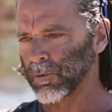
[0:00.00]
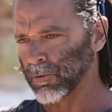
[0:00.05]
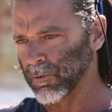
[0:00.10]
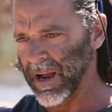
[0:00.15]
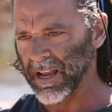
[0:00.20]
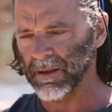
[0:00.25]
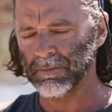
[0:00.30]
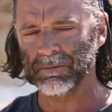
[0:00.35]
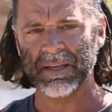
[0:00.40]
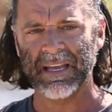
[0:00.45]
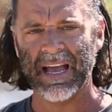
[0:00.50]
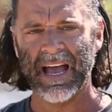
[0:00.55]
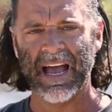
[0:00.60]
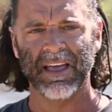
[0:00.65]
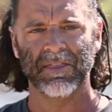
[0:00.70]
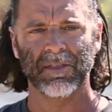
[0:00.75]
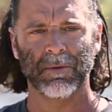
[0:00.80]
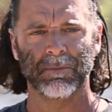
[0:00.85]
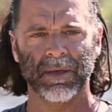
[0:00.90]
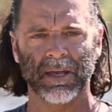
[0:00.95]
Right
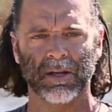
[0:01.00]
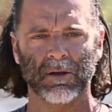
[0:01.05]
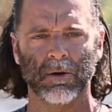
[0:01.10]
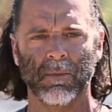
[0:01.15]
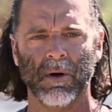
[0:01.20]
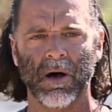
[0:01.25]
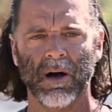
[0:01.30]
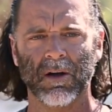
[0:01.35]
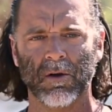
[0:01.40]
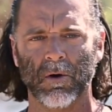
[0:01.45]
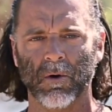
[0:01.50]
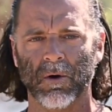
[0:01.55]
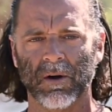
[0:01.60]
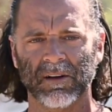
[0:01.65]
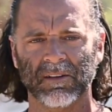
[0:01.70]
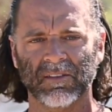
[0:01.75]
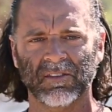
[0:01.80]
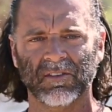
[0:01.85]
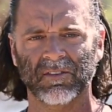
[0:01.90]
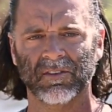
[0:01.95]
behind the pickleball
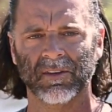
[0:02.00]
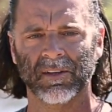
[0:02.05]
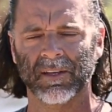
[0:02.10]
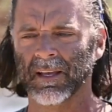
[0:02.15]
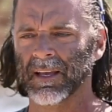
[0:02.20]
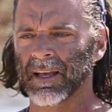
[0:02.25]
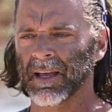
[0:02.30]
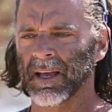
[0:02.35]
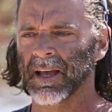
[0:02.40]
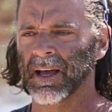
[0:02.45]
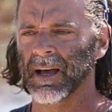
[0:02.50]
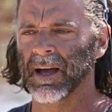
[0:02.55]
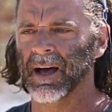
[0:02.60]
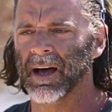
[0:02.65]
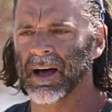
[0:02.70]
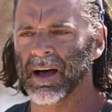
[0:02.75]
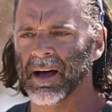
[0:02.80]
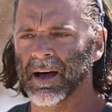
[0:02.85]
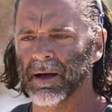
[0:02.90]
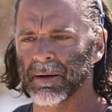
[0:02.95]
courts
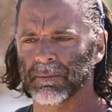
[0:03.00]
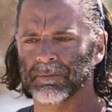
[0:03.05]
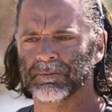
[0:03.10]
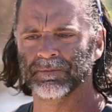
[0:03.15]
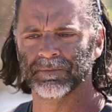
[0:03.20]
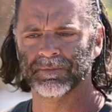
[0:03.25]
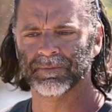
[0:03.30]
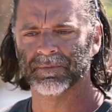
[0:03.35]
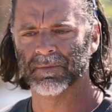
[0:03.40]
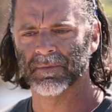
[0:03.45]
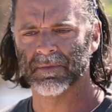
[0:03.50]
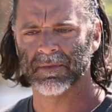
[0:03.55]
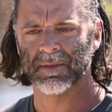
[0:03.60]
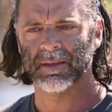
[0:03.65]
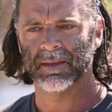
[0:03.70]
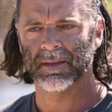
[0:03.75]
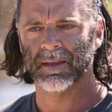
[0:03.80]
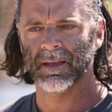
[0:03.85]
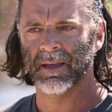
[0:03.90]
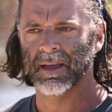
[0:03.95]

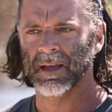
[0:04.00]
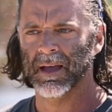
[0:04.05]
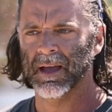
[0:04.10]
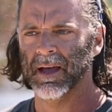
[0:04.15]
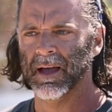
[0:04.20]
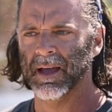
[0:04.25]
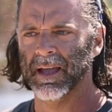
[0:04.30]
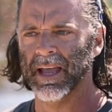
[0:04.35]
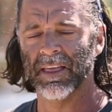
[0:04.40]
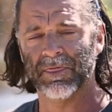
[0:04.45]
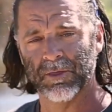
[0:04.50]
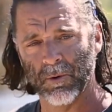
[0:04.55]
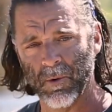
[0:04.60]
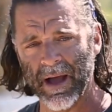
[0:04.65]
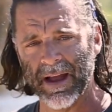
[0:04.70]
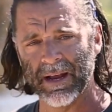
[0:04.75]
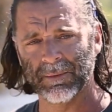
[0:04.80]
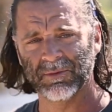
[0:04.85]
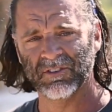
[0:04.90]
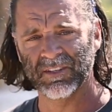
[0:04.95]
at the
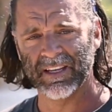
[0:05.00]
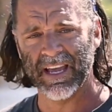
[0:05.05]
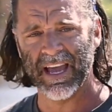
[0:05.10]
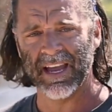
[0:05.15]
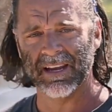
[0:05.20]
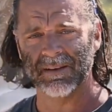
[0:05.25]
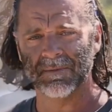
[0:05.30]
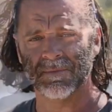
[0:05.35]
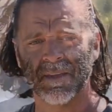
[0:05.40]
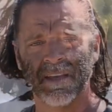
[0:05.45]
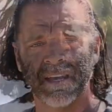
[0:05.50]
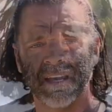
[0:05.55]
YMCA.